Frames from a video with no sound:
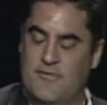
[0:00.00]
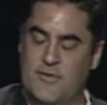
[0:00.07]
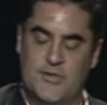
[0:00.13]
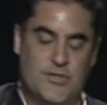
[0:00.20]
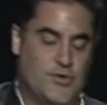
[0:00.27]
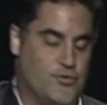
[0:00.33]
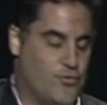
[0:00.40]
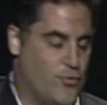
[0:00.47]
a
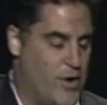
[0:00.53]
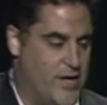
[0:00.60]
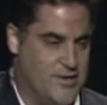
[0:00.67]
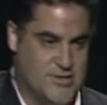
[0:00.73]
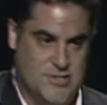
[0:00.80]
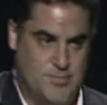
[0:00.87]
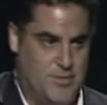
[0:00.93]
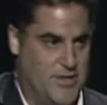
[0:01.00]
great
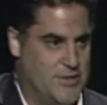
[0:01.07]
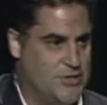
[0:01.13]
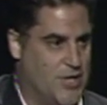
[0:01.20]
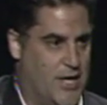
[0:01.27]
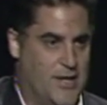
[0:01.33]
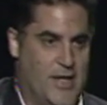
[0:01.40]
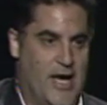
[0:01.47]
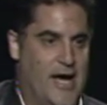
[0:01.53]
speech
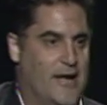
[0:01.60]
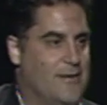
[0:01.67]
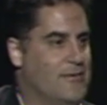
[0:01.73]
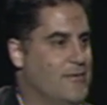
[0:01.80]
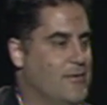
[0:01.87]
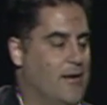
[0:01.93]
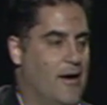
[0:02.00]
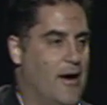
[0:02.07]
on that.
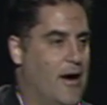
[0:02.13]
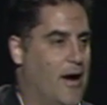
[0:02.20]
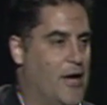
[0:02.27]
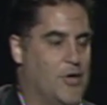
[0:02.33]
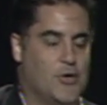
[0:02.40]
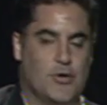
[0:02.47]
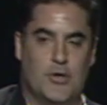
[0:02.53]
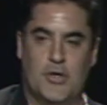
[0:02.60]
I
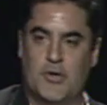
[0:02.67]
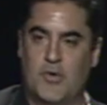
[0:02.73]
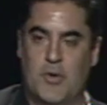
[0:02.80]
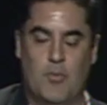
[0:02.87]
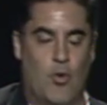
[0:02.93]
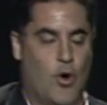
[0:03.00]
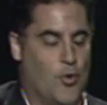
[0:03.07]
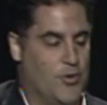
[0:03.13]
couldn't agree
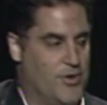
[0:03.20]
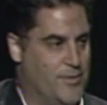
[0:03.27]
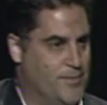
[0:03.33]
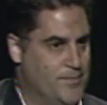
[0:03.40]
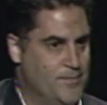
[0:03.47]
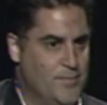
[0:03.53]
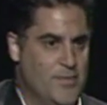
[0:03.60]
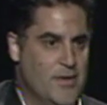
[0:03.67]
more with him.
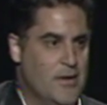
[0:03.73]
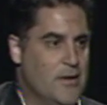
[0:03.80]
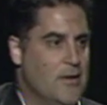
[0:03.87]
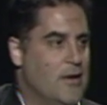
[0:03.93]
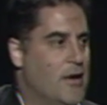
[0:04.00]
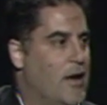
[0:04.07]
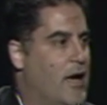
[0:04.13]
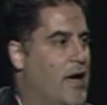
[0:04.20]

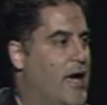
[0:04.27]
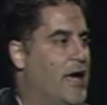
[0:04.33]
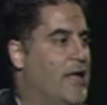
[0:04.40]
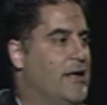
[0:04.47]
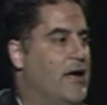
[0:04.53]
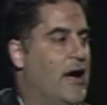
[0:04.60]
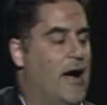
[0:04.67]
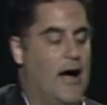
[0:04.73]

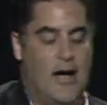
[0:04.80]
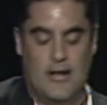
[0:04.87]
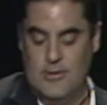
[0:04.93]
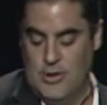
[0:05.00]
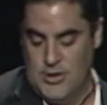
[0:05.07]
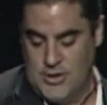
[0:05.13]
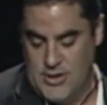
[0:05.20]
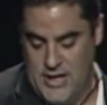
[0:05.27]
And
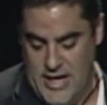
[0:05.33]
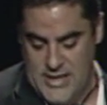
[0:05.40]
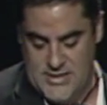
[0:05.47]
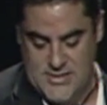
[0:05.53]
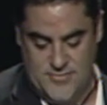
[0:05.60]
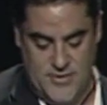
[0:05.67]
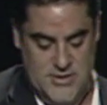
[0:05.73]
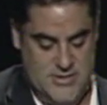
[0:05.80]
look, as
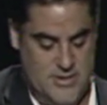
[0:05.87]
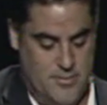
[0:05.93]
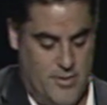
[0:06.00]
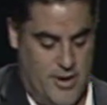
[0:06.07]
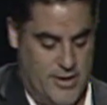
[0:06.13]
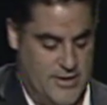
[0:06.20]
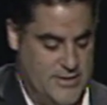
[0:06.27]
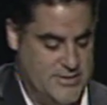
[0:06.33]
Vince
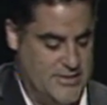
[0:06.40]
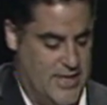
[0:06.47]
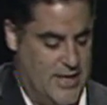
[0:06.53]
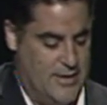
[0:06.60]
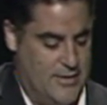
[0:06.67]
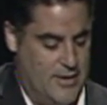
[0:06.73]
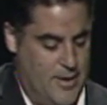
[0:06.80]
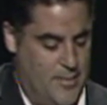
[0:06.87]
Lombardi
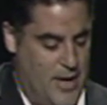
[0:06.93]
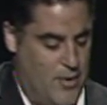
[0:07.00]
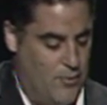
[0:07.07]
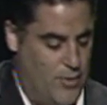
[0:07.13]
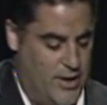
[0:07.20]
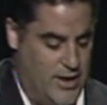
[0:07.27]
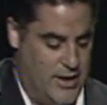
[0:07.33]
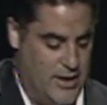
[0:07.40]
said about
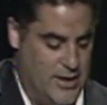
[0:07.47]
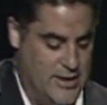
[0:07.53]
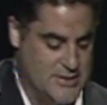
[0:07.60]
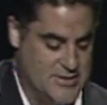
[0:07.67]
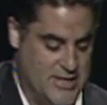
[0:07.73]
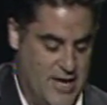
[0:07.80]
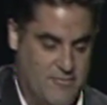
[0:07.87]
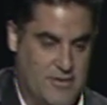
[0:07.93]
winning, it
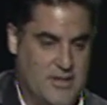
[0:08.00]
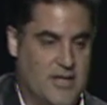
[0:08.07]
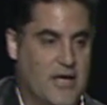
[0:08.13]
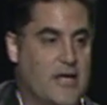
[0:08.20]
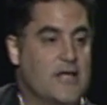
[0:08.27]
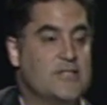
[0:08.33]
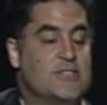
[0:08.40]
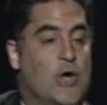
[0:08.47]
isn't
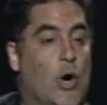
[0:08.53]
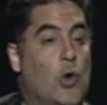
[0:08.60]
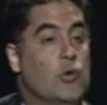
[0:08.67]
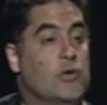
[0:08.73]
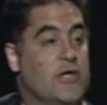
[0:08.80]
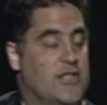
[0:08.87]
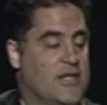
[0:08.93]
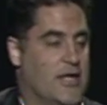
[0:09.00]
everything, it's the
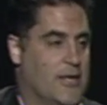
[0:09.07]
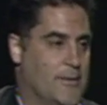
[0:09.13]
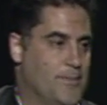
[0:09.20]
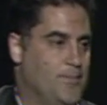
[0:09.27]
only thing.